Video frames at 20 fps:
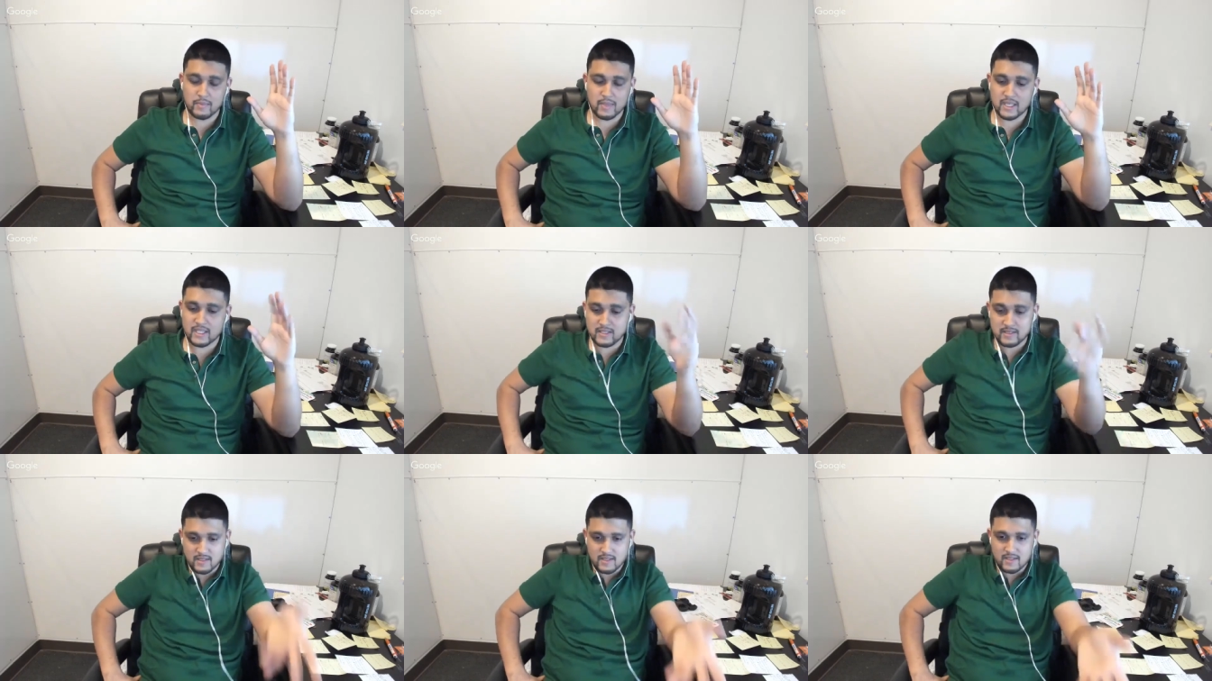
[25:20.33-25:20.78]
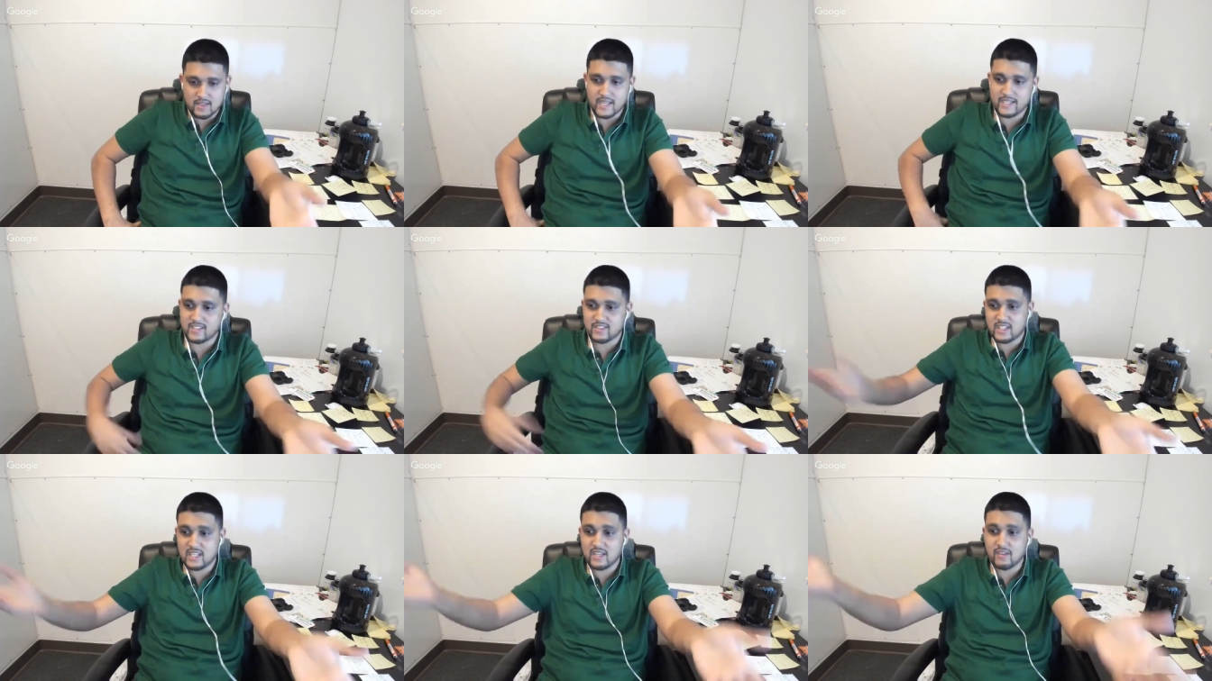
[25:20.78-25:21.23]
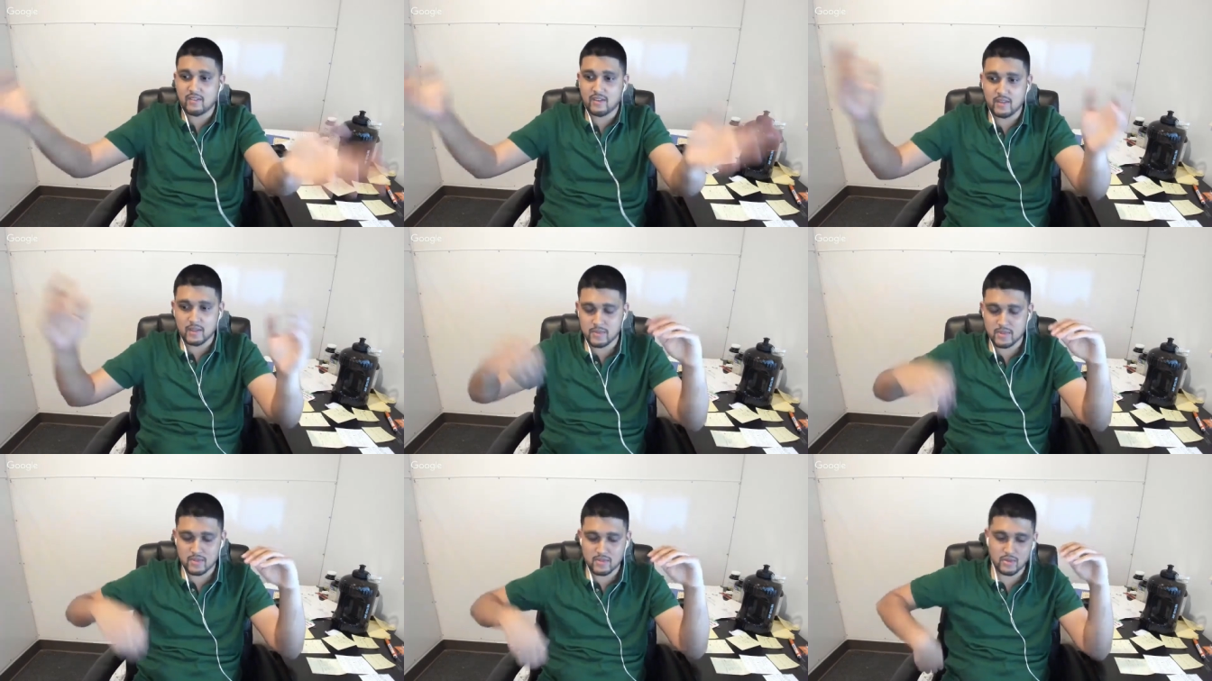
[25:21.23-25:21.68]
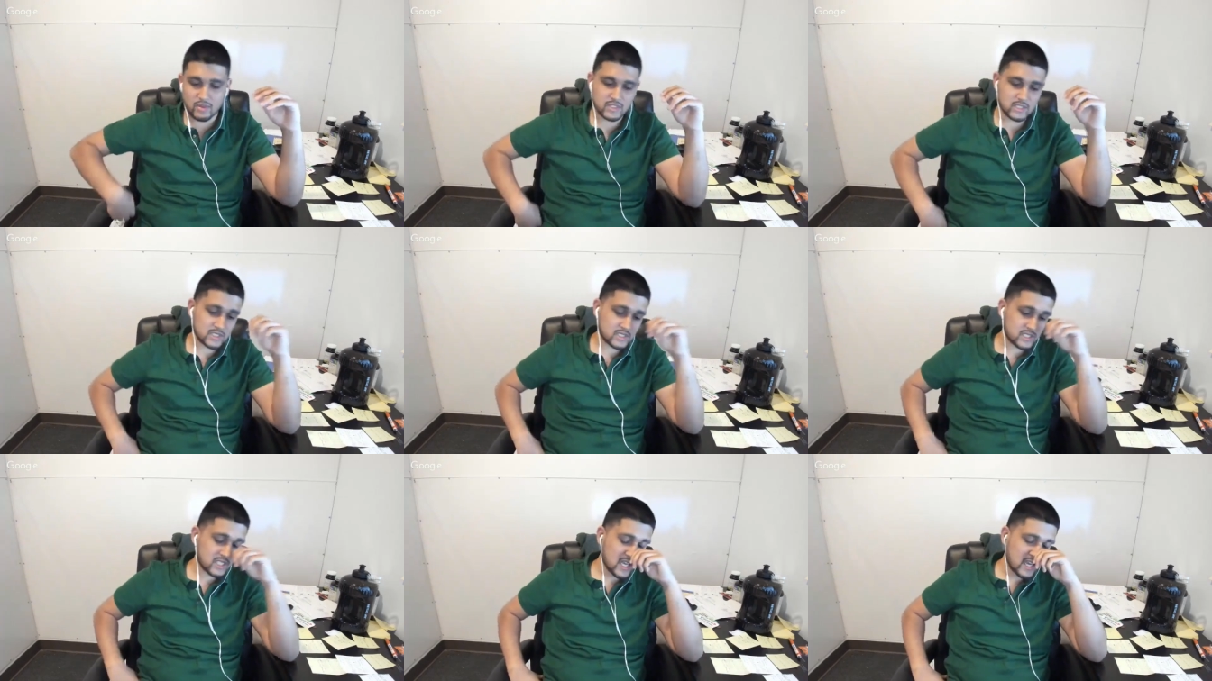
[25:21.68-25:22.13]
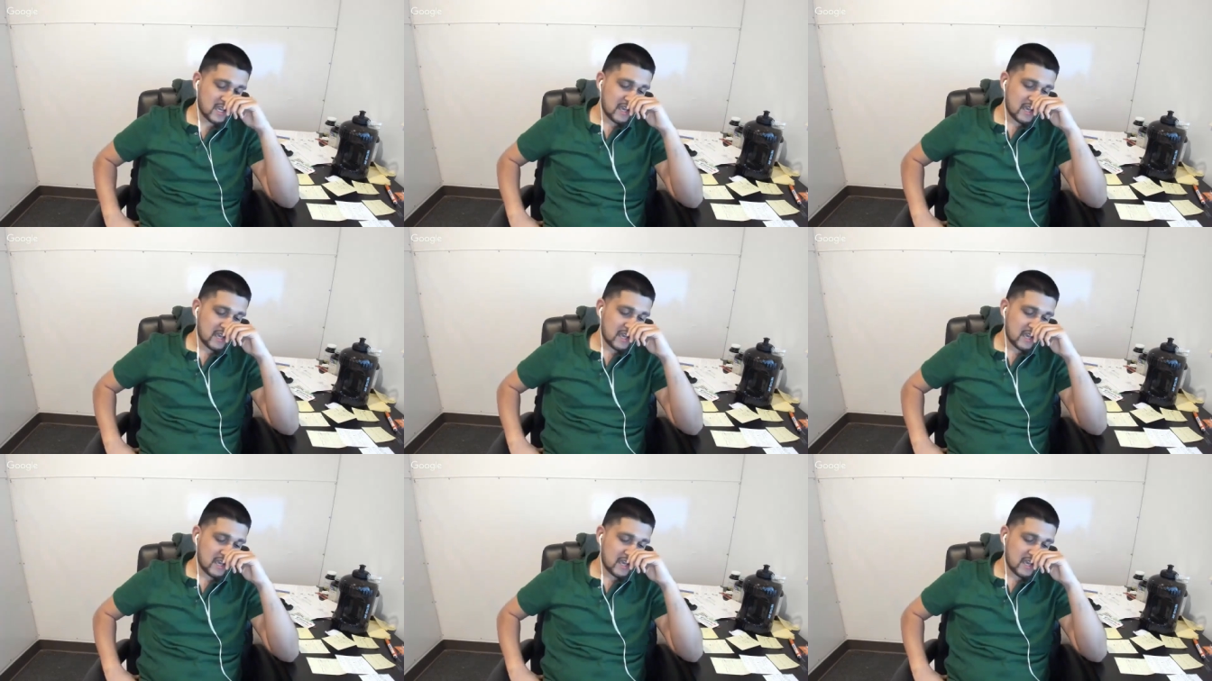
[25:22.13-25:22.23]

because I just giving them the sources.